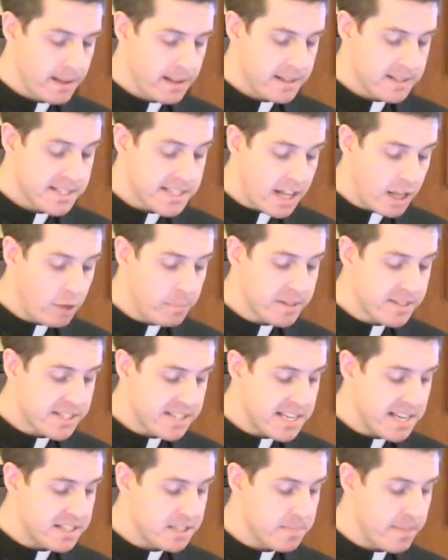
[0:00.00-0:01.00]

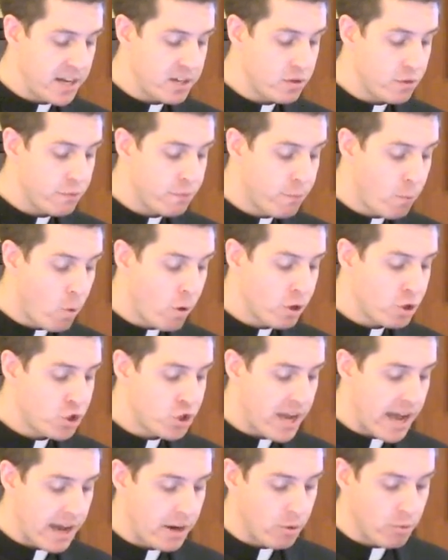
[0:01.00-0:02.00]
Celibacy is meant to
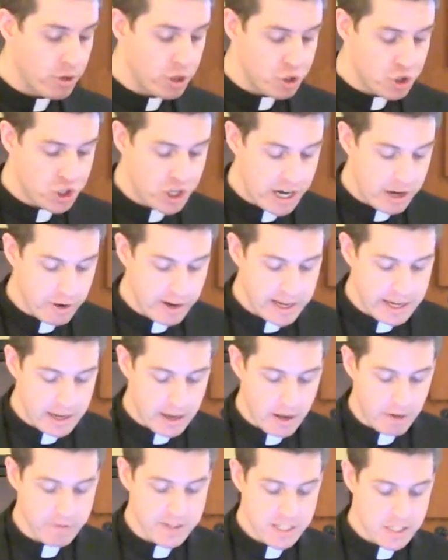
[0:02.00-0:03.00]
foreshadow the
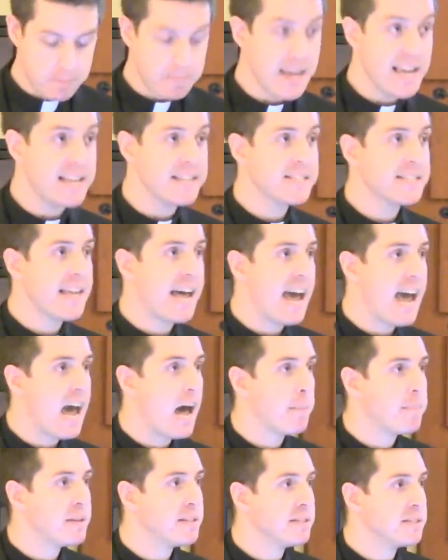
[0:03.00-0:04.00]
sharing of space that
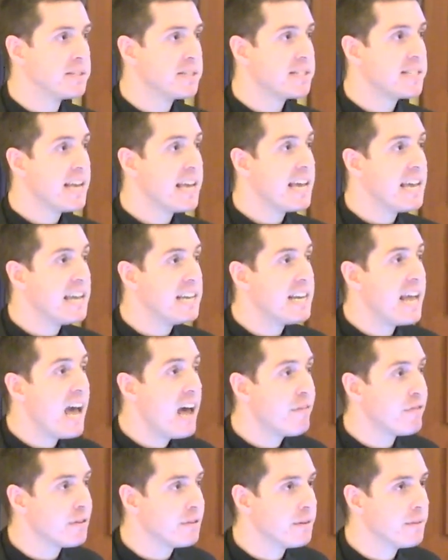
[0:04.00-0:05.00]
happens in
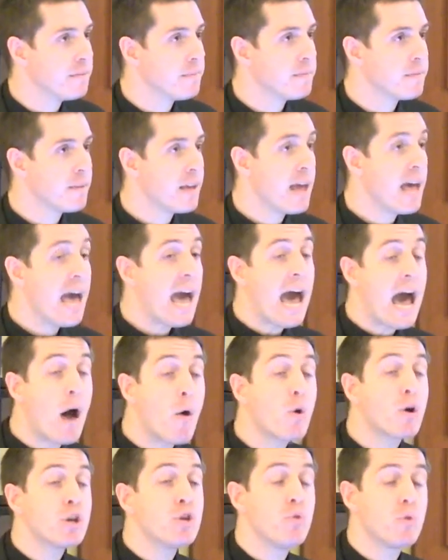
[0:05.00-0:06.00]
heaven.
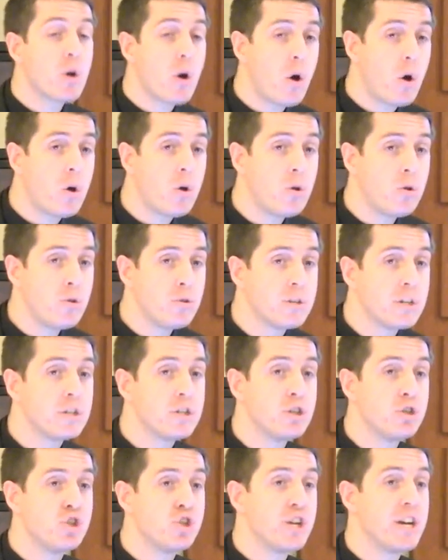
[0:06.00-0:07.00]
How are you called
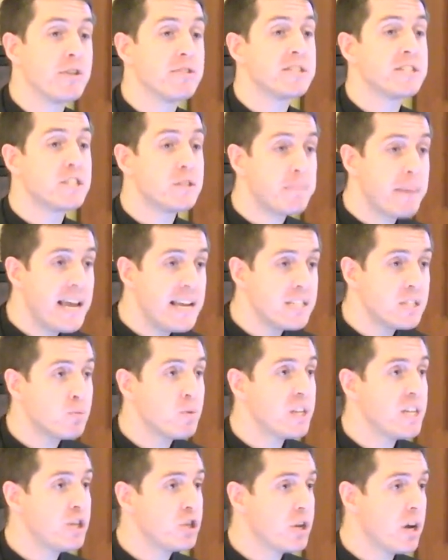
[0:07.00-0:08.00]
to share space
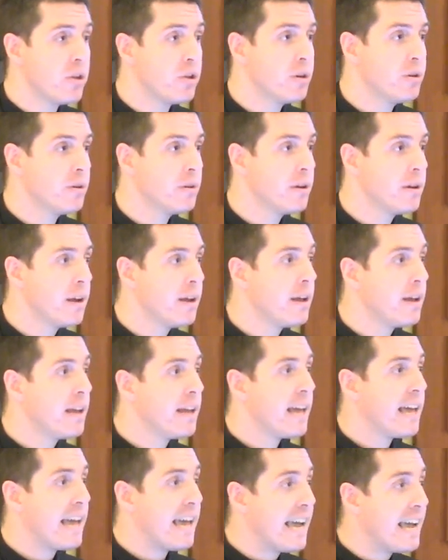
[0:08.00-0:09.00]
with each other?
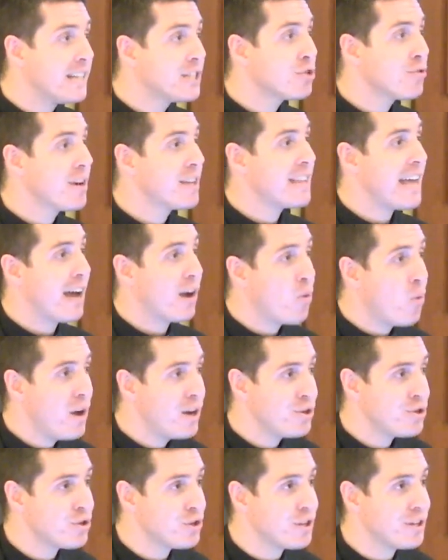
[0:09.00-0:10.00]
Answering that
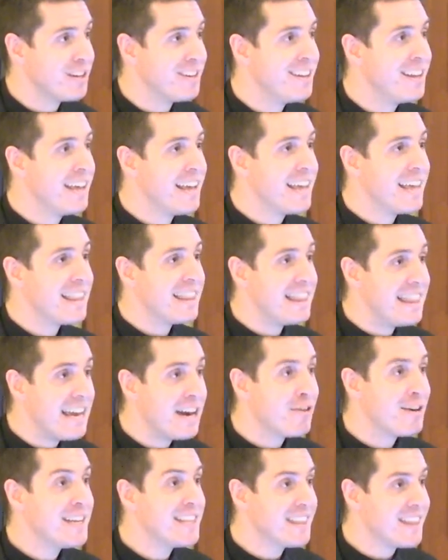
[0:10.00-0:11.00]
question,
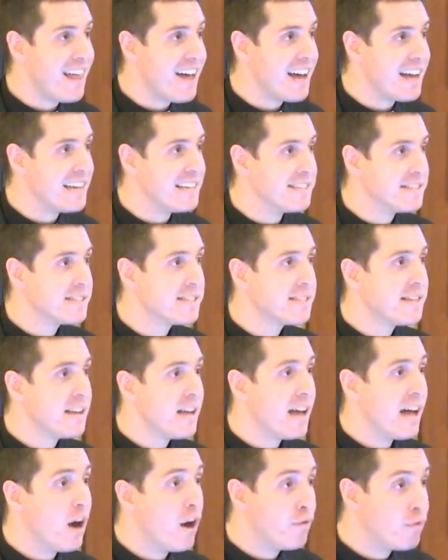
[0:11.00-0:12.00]
therein lies
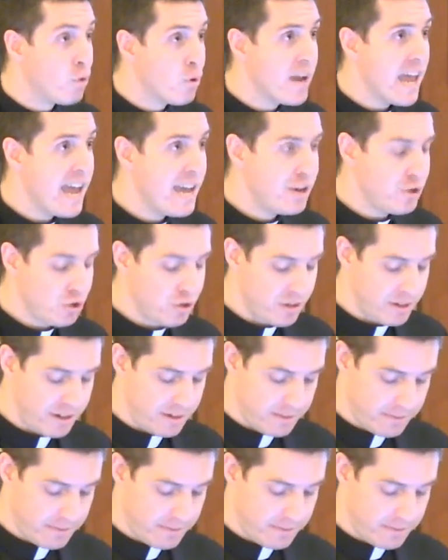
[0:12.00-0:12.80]
a vocation.